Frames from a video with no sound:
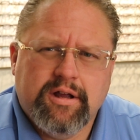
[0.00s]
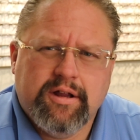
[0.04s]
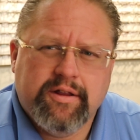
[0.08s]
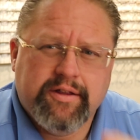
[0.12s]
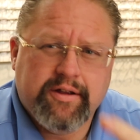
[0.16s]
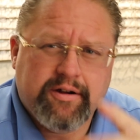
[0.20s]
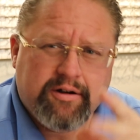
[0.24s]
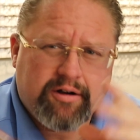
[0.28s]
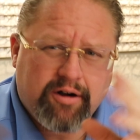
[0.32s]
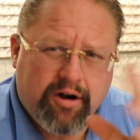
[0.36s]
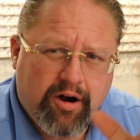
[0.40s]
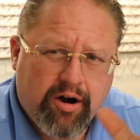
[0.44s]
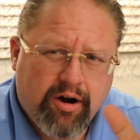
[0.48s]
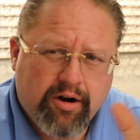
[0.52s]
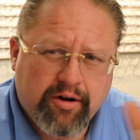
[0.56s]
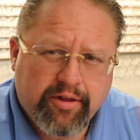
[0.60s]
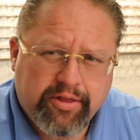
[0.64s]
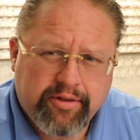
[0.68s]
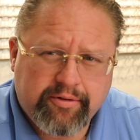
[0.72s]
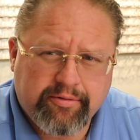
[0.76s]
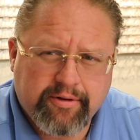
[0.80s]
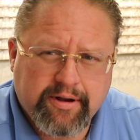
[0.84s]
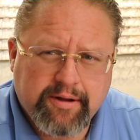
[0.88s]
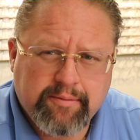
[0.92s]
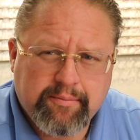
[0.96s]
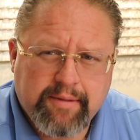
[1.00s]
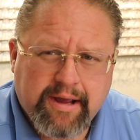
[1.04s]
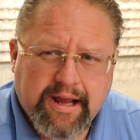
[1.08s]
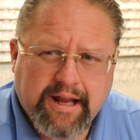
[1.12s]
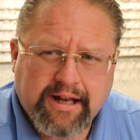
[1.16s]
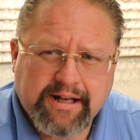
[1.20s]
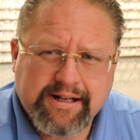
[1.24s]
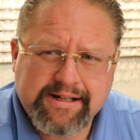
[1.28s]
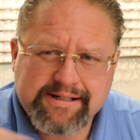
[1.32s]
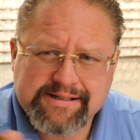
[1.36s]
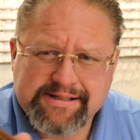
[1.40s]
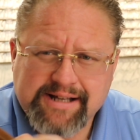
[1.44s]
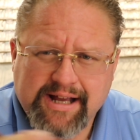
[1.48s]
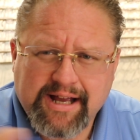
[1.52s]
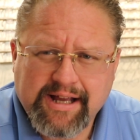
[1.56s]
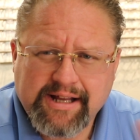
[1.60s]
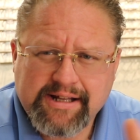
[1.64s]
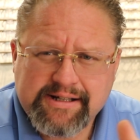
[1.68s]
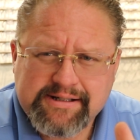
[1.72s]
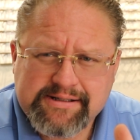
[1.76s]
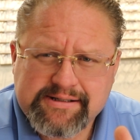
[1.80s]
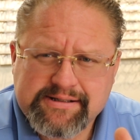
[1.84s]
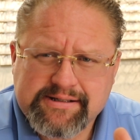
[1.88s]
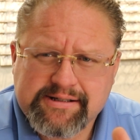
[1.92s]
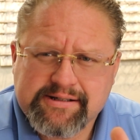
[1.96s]
there are three main
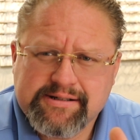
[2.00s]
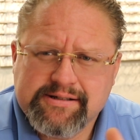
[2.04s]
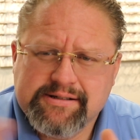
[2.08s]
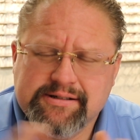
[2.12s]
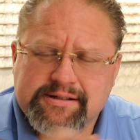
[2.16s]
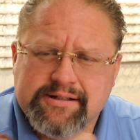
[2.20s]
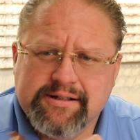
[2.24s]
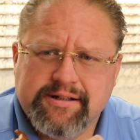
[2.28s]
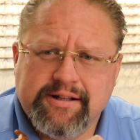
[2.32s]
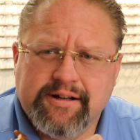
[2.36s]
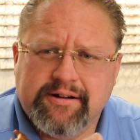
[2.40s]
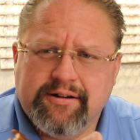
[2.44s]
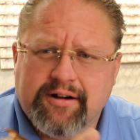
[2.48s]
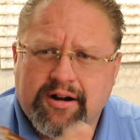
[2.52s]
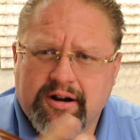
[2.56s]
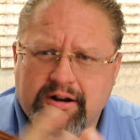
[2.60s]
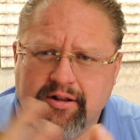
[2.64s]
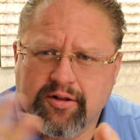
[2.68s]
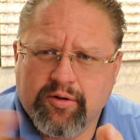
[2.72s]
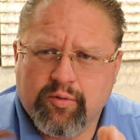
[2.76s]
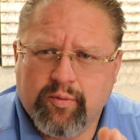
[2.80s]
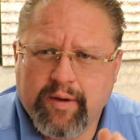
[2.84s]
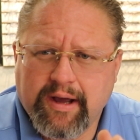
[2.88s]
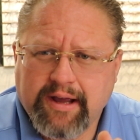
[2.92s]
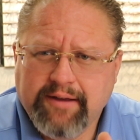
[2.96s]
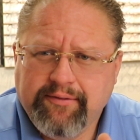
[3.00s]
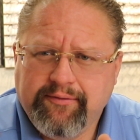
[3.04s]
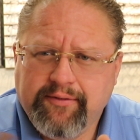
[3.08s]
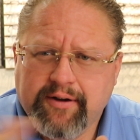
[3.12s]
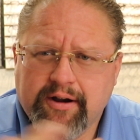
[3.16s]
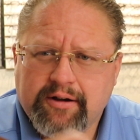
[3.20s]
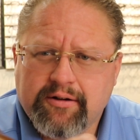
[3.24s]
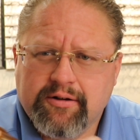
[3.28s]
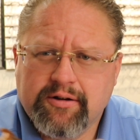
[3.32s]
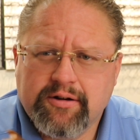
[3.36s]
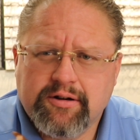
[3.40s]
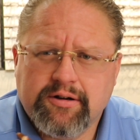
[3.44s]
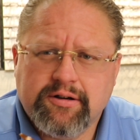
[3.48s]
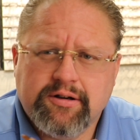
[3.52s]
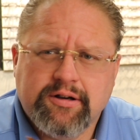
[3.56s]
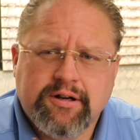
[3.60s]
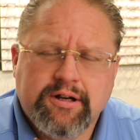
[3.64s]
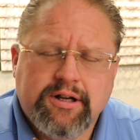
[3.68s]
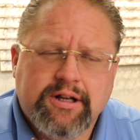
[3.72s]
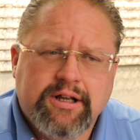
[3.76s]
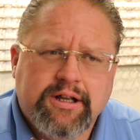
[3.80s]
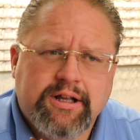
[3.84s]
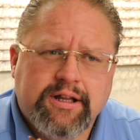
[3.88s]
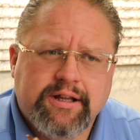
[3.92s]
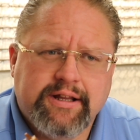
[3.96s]
designs. There are the Wayfarer,
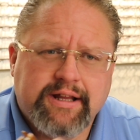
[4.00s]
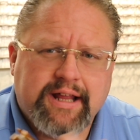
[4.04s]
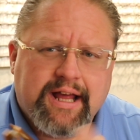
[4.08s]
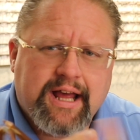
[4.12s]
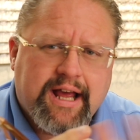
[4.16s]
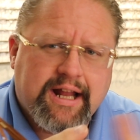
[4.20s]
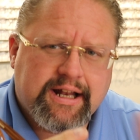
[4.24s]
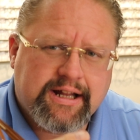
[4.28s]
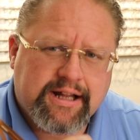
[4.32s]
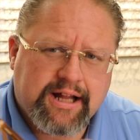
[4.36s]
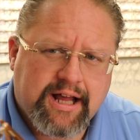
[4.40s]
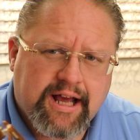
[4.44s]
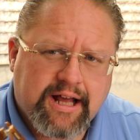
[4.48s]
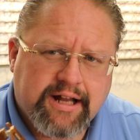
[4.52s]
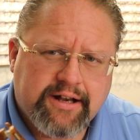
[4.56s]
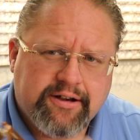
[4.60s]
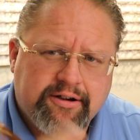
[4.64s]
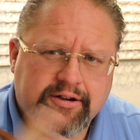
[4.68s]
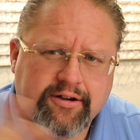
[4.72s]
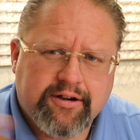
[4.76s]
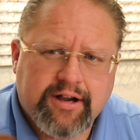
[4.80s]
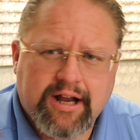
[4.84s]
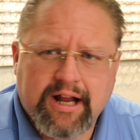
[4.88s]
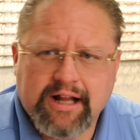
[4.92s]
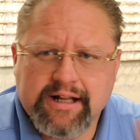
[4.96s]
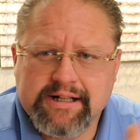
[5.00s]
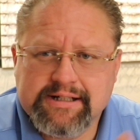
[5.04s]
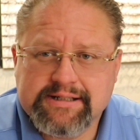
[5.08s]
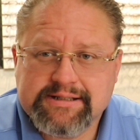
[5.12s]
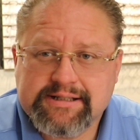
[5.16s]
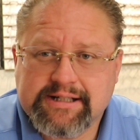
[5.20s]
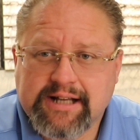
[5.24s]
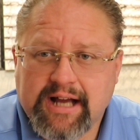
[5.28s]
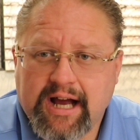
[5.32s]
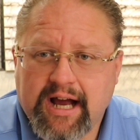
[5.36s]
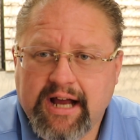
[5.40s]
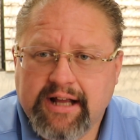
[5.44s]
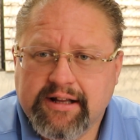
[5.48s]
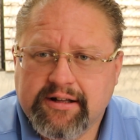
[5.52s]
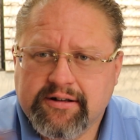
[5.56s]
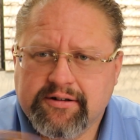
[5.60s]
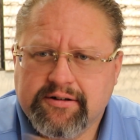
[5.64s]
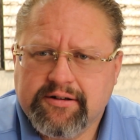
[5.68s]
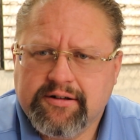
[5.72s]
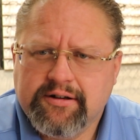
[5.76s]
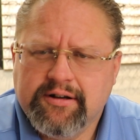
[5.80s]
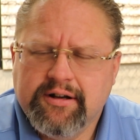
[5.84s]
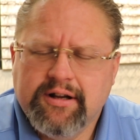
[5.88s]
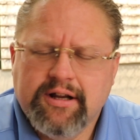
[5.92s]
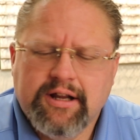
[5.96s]
the Headliner, and the
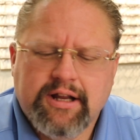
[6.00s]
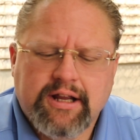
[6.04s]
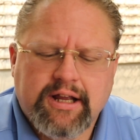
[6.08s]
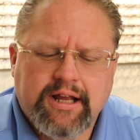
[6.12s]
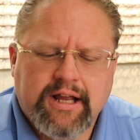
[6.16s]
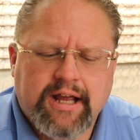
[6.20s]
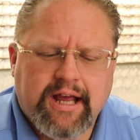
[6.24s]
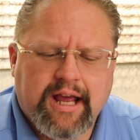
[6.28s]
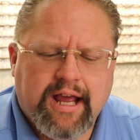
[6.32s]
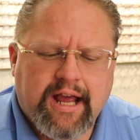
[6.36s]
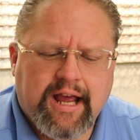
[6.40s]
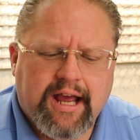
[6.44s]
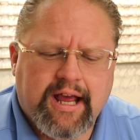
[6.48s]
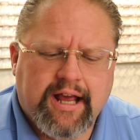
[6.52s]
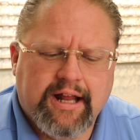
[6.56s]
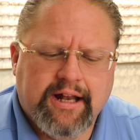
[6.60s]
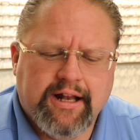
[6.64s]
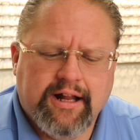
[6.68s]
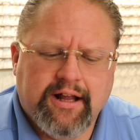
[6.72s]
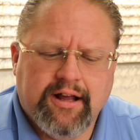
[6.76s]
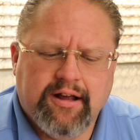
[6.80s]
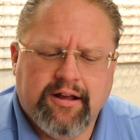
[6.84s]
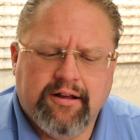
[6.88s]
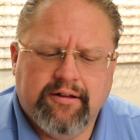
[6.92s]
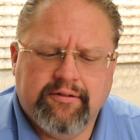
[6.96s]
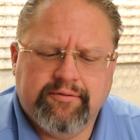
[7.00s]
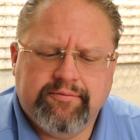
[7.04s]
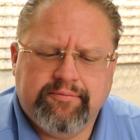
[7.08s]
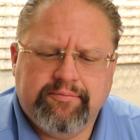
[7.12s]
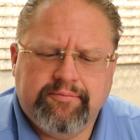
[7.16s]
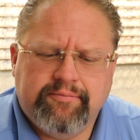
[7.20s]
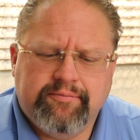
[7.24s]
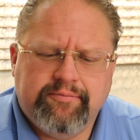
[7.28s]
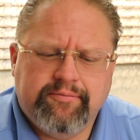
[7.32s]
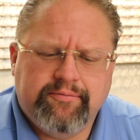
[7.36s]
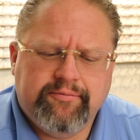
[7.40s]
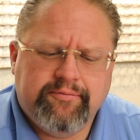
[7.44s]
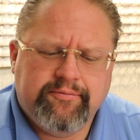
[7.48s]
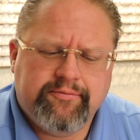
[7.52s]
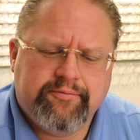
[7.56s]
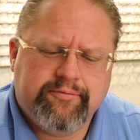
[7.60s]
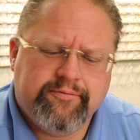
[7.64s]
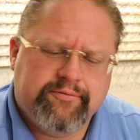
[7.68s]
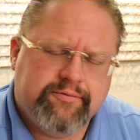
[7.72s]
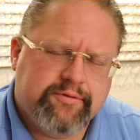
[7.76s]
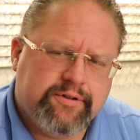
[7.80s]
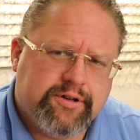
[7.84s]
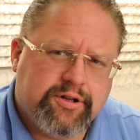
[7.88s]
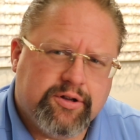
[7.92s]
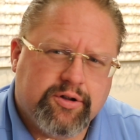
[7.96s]
Skylar. And
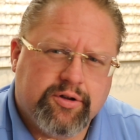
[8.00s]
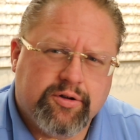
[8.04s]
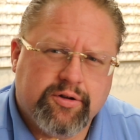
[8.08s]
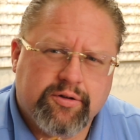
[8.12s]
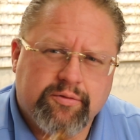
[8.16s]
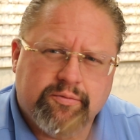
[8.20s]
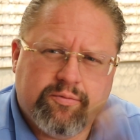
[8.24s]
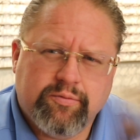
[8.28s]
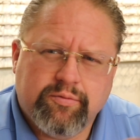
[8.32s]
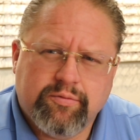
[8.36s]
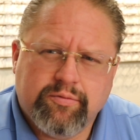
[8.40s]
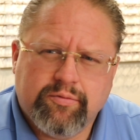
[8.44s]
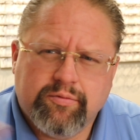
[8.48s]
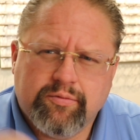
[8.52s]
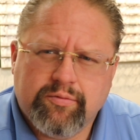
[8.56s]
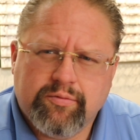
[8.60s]
the